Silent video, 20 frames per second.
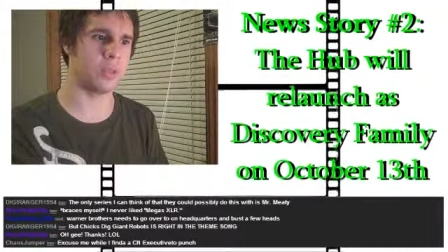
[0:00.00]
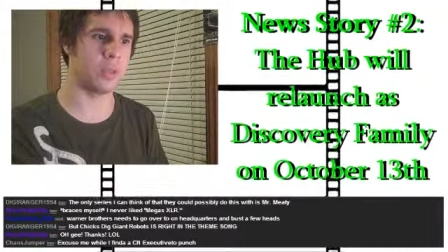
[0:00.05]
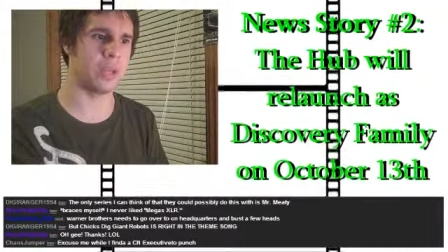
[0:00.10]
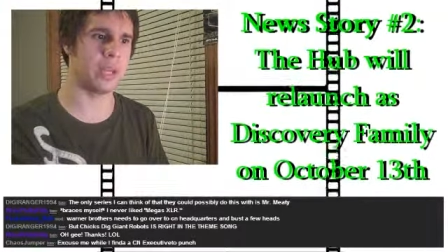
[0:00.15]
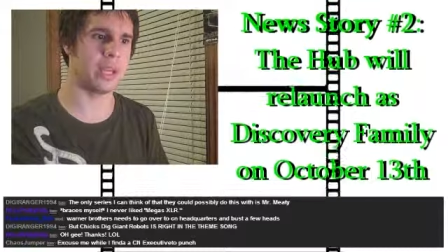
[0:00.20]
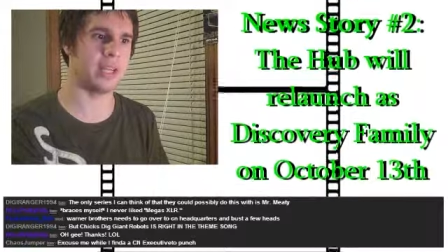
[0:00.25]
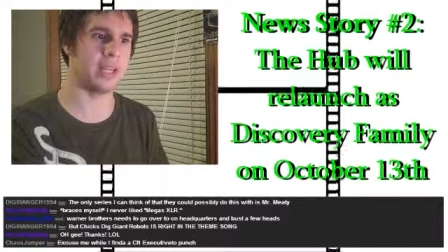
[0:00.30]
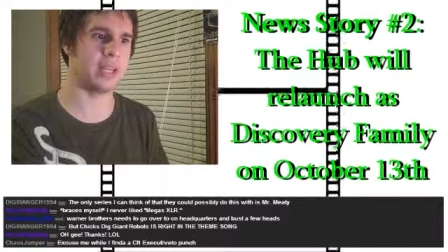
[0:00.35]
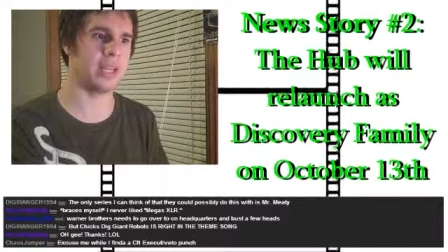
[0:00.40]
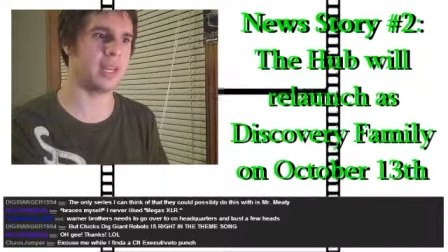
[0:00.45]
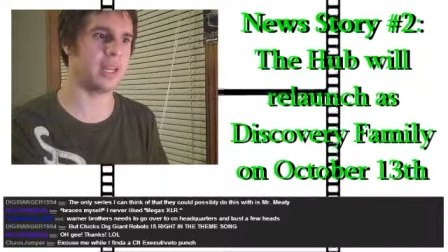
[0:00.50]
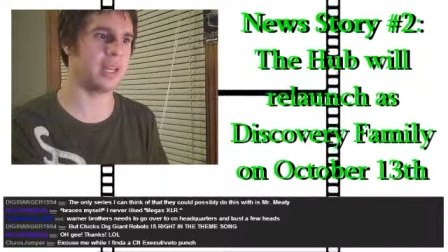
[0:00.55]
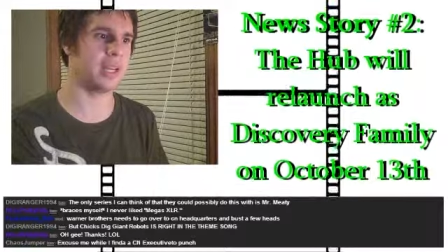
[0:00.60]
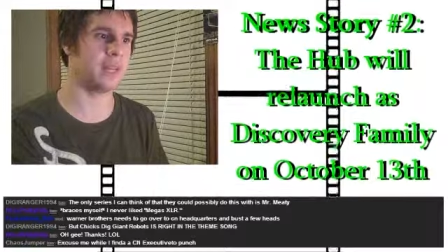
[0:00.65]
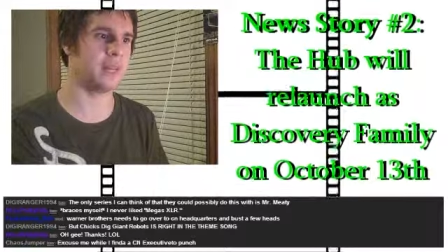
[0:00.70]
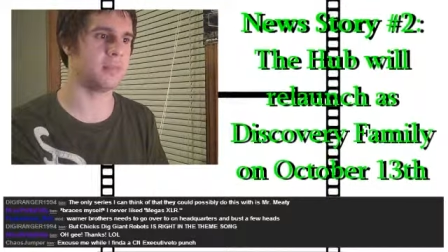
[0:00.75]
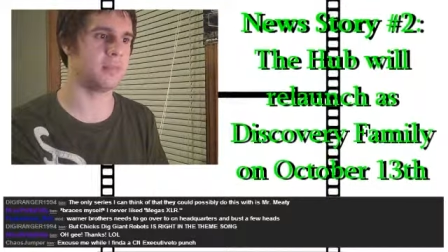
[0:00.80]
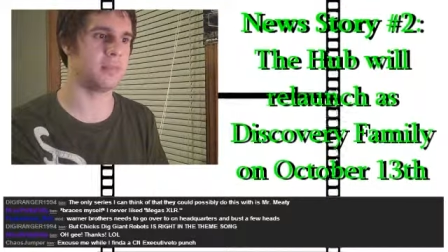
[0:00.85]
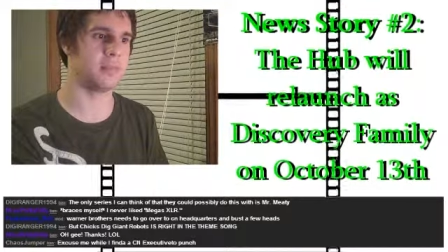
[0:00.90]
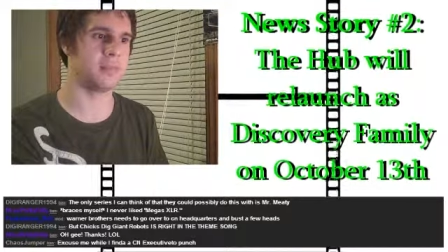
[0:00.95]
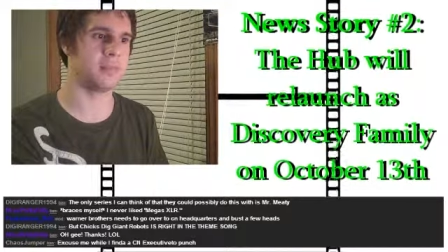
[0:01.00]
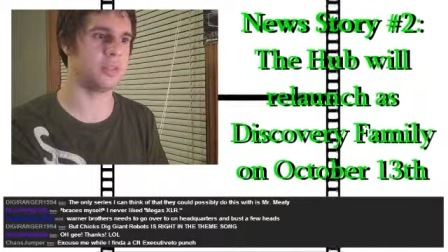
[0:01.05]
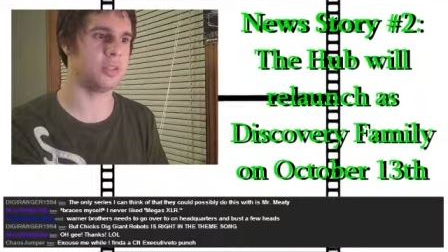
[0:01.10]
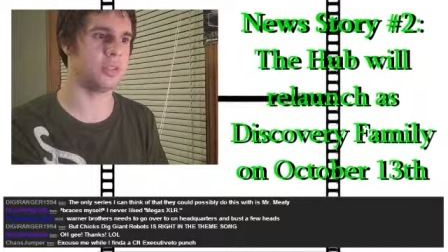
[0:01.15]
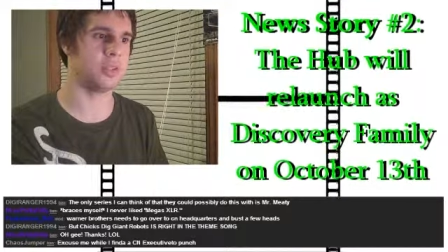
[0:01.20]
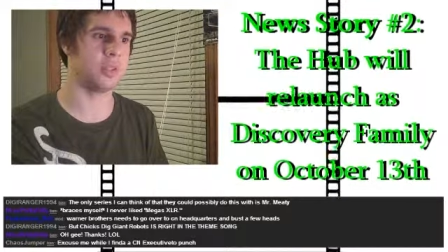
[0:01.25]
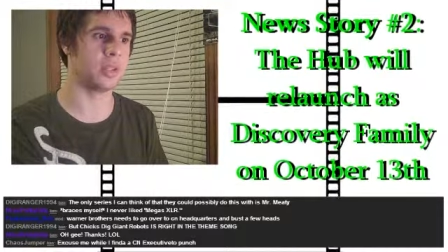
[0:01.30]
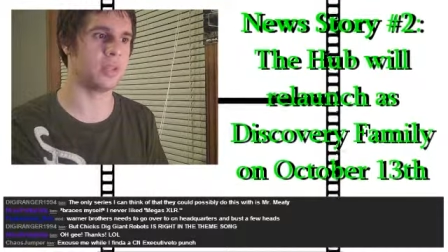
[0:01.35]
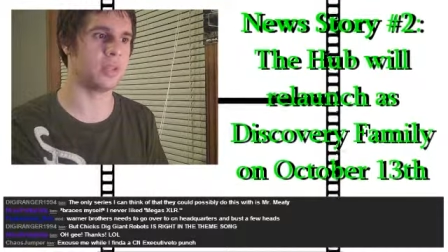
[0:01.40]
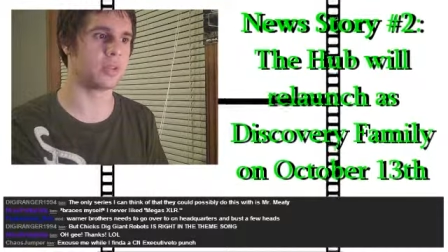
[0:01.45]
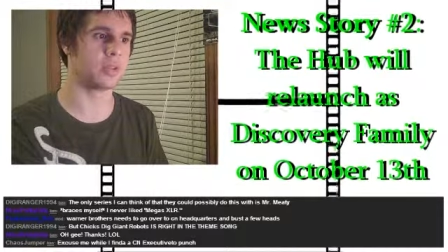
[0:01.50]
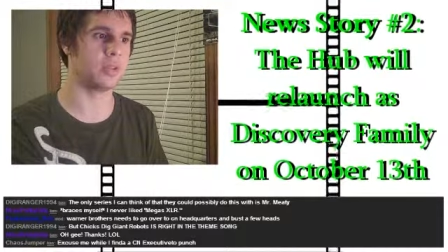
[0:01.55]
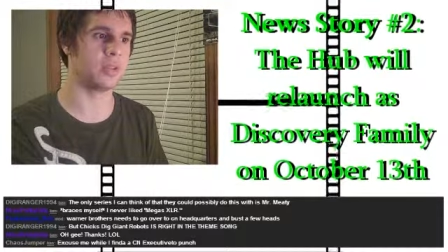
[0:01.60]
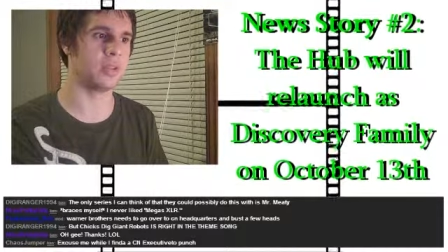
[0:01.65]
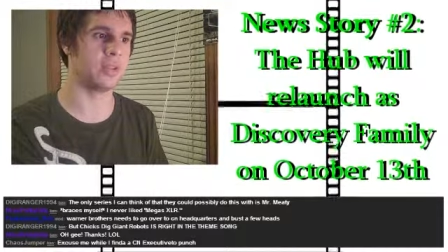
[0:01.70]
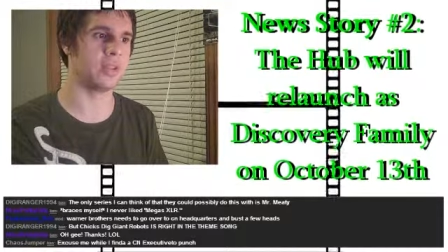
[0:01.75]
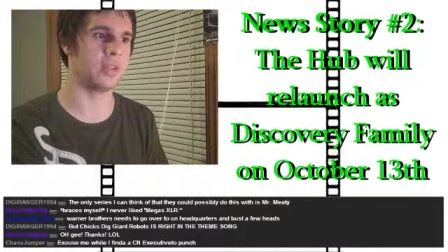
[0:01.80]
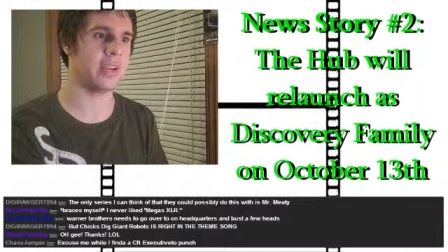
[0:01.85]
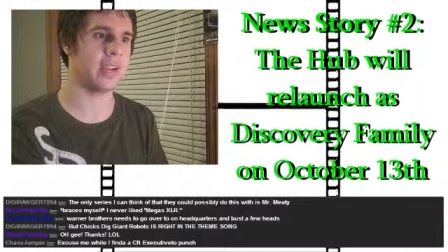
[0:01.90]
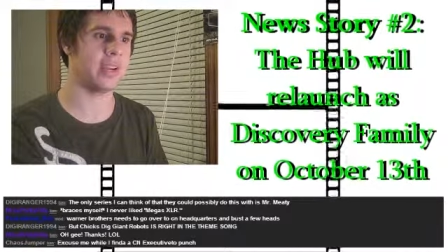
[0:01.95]
planning on doing this
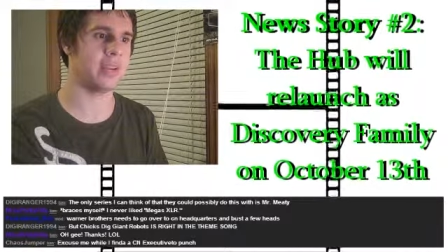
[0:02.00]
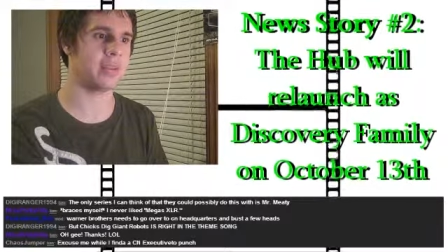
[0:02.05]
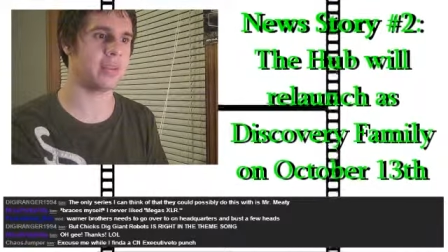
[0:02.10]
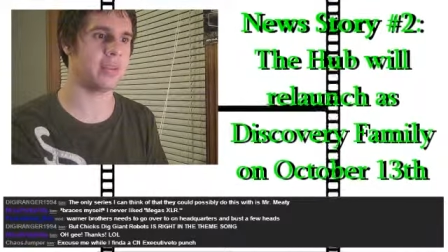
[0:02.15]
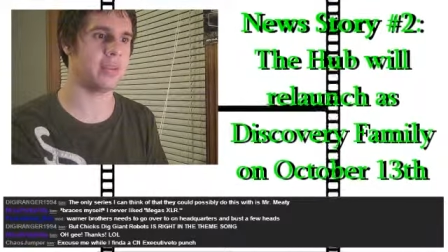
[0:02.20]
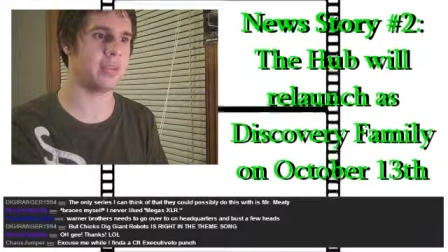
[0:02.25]
really fast.